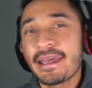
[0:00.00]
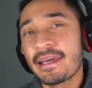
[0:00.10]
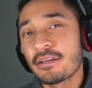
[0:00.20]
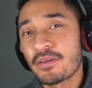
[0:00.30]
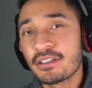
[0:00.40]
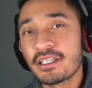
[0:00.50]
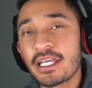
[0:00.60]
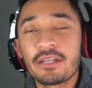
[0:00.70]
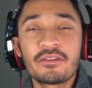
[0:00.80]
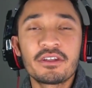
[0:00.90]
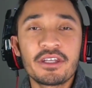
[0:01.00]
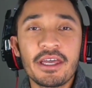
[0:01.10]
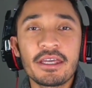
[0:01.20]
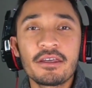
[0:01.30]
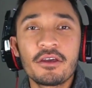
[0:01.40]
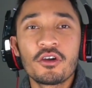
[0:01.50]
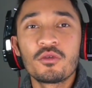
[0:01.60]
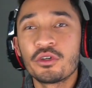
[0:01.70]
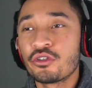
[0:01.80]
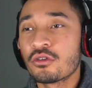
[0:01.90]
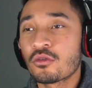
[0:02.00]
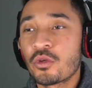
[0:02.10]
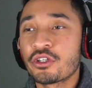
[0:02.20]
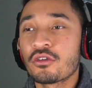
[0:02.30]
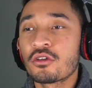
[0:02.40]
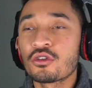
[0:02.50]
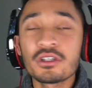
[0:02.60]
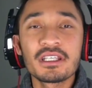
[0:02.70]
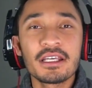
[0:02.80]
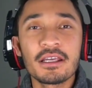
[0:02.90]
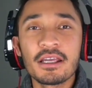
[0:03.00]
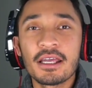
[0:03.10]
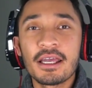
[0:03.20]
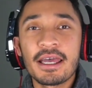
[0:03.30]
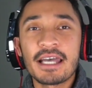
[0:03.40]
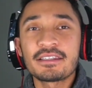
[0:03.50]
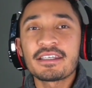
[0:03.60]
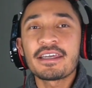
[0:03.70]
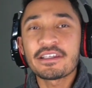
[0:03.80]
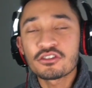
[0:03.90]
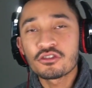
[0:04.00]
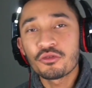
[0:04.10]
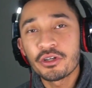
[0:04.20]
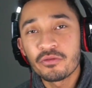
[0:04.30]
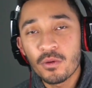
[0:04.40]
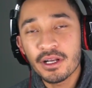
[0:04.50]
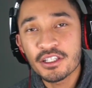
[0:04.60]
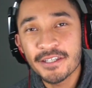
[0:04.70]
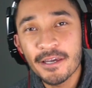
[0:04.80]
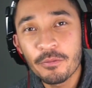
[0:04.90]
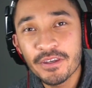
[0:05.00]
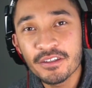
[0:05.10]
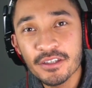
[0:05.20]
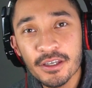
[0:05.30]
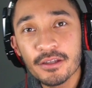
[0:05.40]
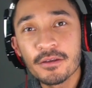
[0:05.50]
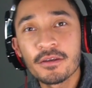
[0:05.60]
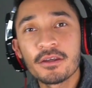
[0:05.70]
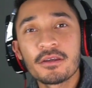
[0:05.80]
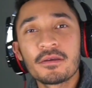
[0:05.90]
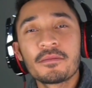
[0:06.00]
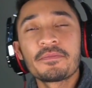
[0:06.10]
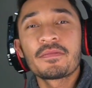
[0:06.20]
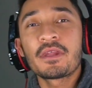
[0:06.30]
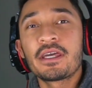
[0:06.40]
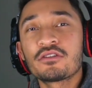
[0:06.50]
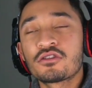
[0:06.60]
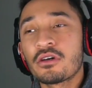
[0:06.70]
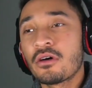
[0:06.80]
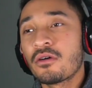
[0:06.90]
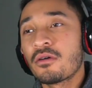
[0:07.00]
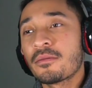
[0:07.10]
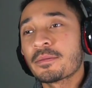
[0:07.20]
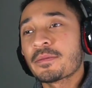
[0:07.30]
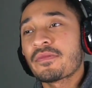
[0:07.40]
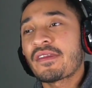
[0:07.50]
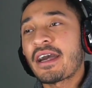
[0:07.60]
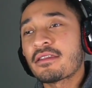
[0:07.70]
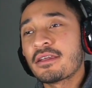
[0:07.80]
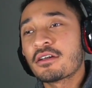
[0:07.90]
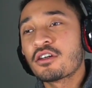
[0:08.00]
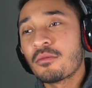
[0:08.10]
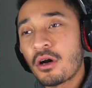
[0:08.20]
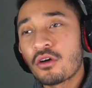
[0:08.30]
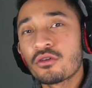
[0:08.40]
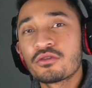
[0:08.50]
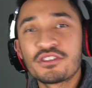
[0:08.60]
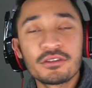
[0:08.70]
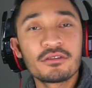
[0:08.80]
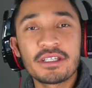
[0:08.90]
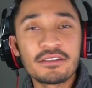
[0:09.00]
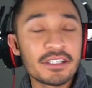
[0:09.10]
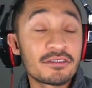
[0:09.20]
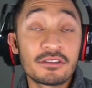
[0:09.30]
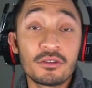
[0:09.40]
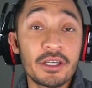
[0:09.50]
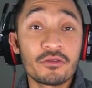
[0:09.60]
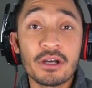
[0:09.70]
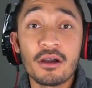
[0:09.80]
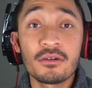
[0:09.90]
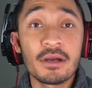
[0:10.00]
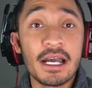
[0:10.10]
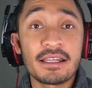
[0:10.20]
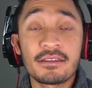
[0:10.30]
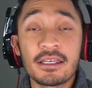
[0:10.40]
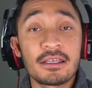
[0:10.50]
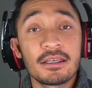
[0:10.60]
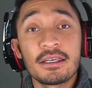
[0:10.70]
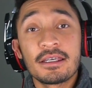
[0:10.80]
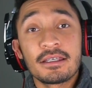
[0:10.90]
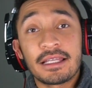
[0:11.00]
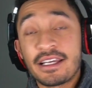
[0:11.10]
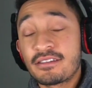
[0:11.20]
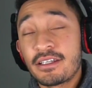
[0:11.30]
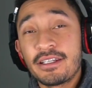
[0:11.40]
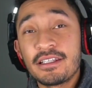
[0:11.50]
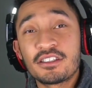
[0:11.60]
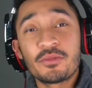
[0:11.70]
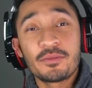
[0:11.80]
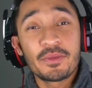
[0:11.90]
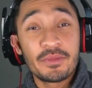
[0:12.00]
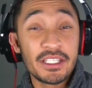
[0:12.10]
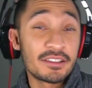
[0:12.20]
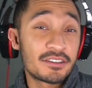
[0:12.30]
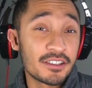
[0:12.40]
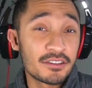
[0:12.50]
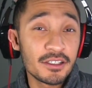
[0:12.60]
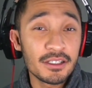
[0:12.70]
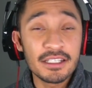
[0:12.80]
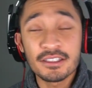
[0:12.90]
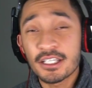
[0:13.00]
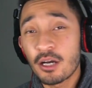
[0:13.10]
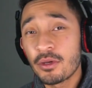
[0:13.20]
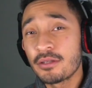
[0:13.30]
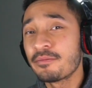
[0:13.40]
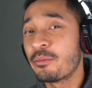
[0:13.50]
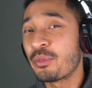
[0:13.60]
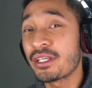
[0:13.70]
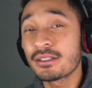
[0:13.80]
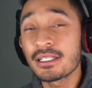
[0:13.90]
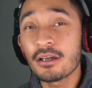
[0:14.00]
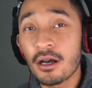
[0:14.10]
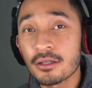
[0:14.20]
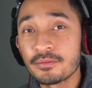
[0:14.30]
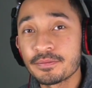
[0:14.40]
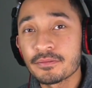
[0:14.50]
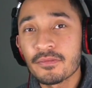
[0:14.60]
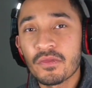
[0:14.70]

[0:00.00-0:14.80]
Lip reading: negative at the end of the day when you're looking at the history of what a champion did. And so I think Kamaru he's still en route. I think, like I said, he needs to be consistent, needs to come in, beat Leon,